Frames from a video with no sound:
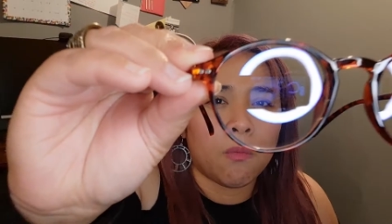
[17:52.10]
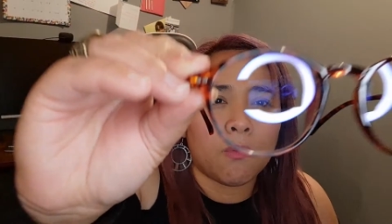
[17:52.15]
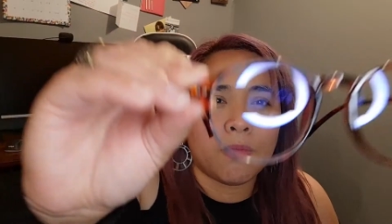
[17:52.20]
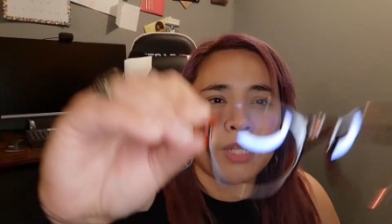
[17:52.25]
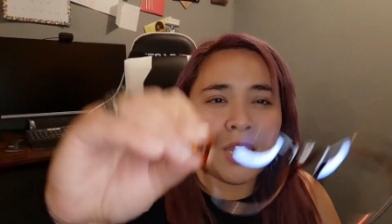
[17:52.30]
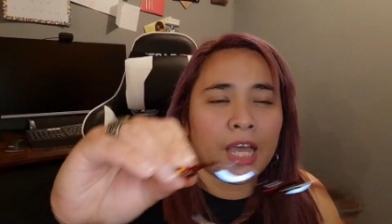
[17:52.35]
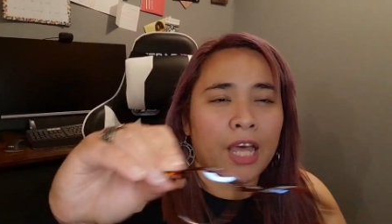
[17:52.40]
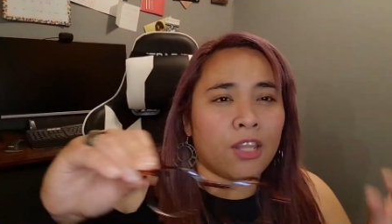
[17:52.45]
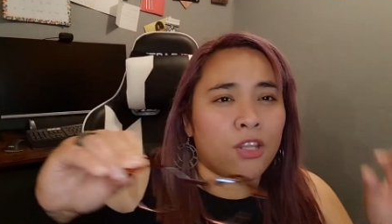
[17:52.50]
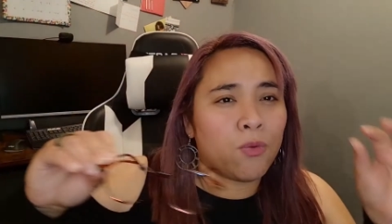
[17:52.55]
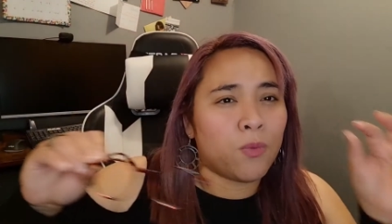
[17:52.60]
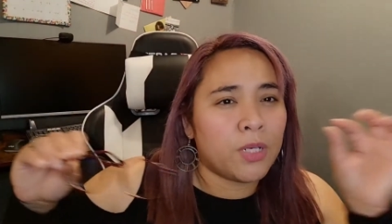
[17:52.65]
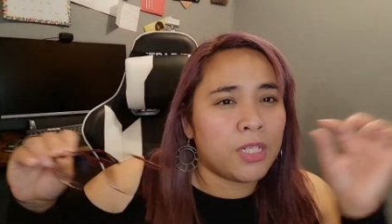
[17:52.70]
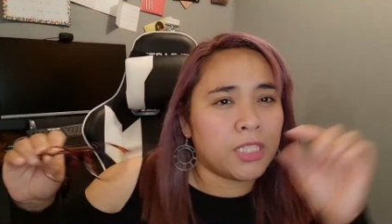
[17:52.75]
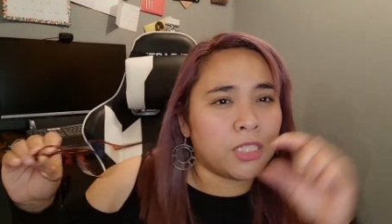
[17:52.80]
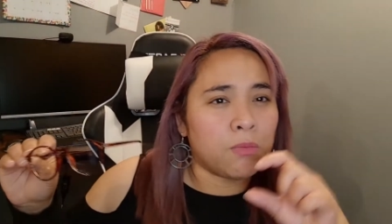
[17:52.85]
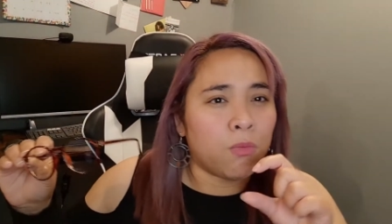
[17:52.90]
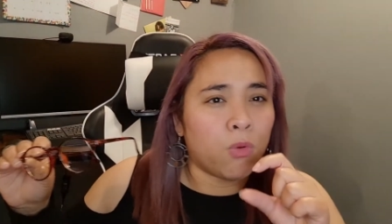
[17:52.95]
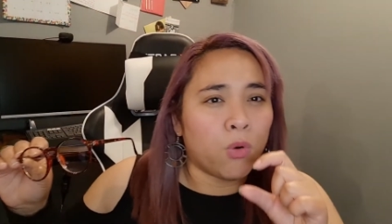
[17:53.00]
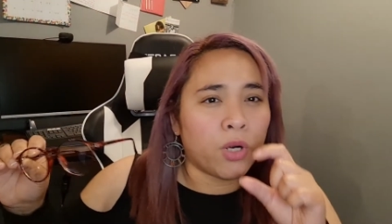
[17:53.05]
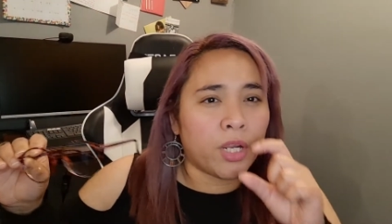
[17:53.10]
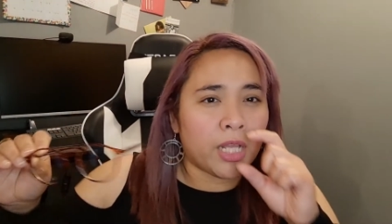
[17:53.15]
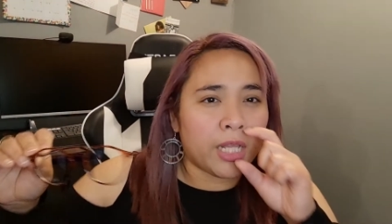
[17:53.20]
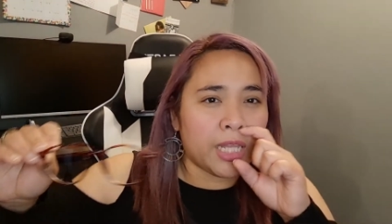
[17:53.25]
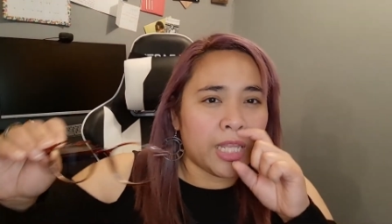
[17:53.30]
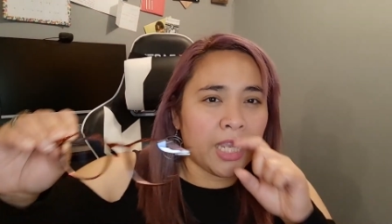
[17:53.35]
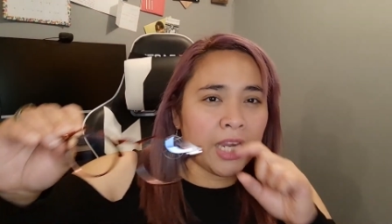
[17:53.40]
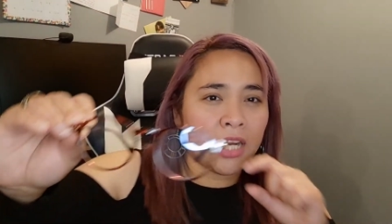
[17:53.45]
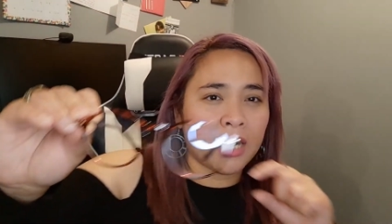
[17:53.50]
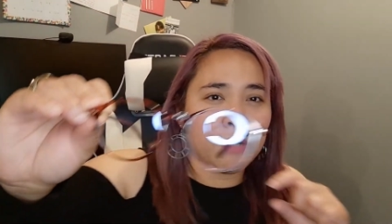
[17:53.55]
the other one is more
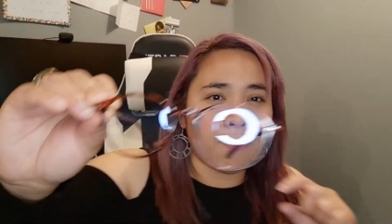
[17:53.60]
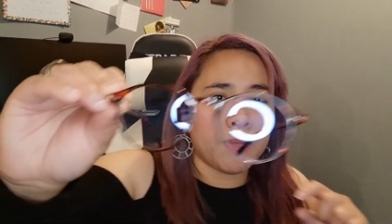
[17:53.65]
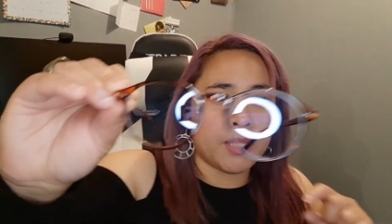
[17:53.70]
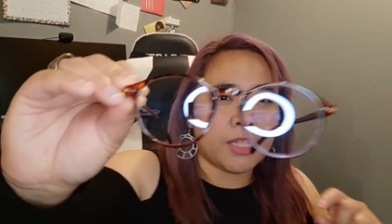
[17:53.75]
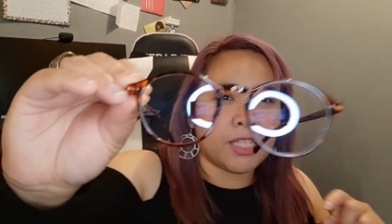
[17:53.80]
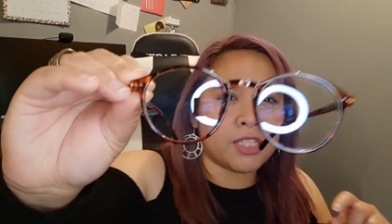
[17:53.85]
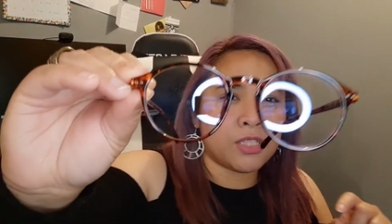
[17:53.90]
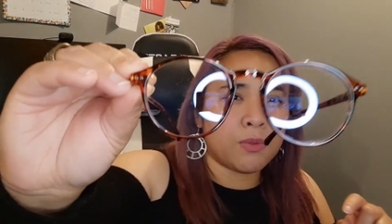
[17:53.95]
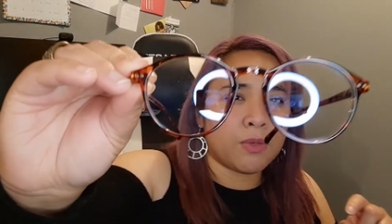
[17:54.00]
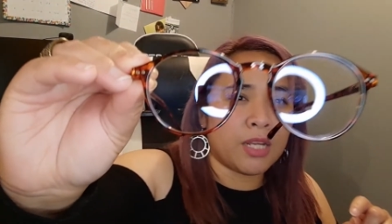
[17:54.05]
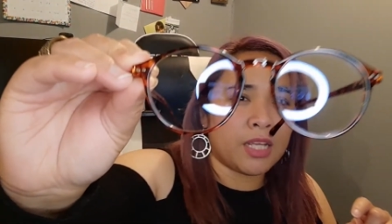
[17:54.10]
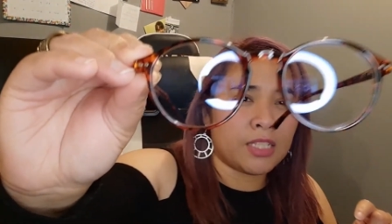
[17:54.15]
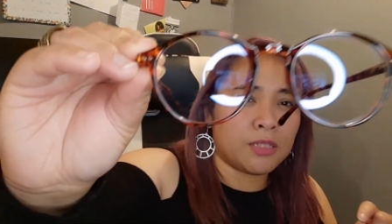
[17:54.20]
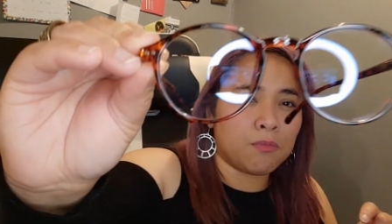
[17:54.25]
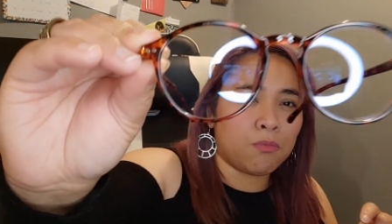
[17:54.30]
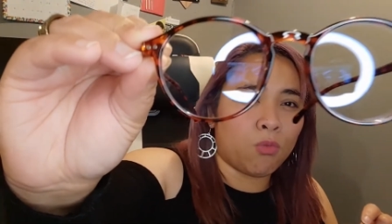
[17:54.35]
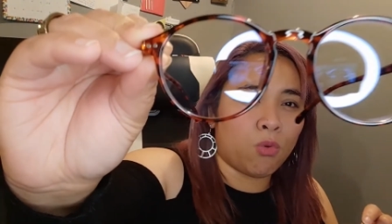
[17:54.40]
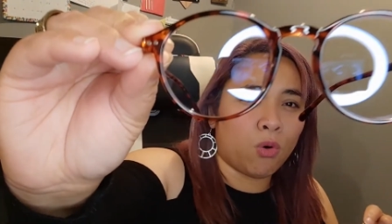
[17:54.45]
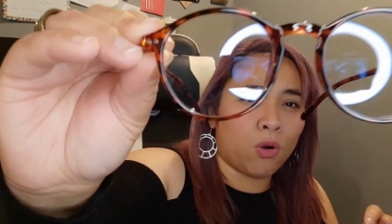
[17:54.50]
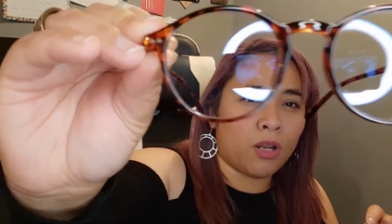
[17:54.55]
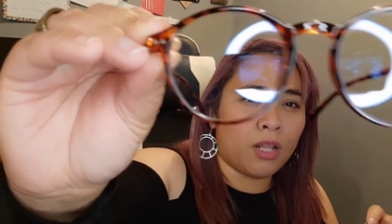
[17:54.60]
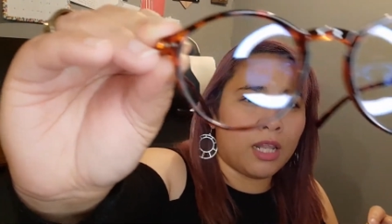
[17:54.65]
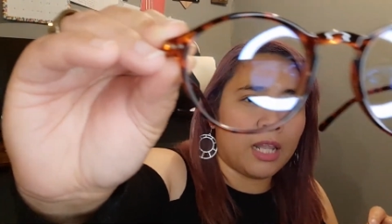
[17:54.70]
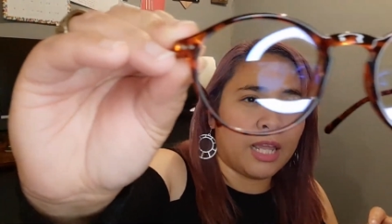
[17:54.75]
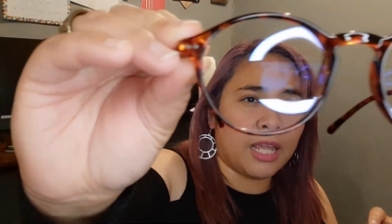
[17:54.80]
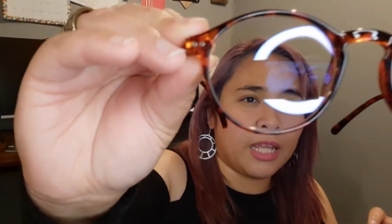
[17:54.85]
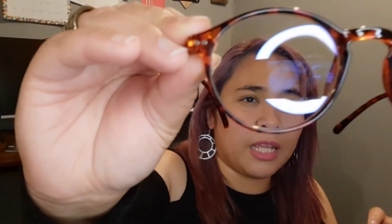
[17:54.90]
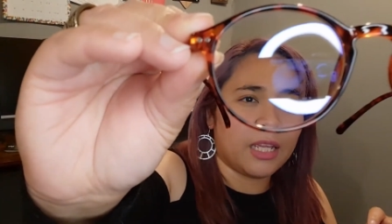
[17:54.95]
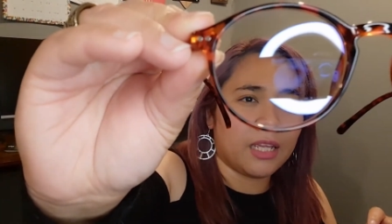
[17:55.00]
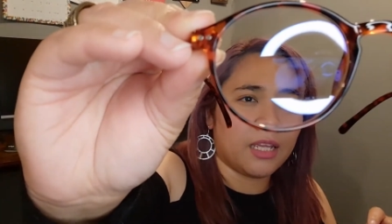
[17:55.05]
clear but this one has more
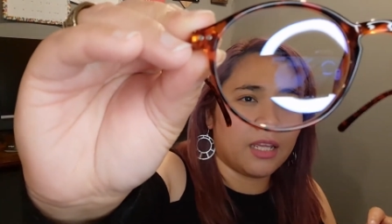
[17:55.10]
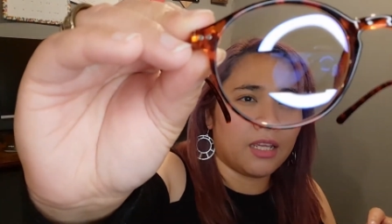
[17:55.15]
like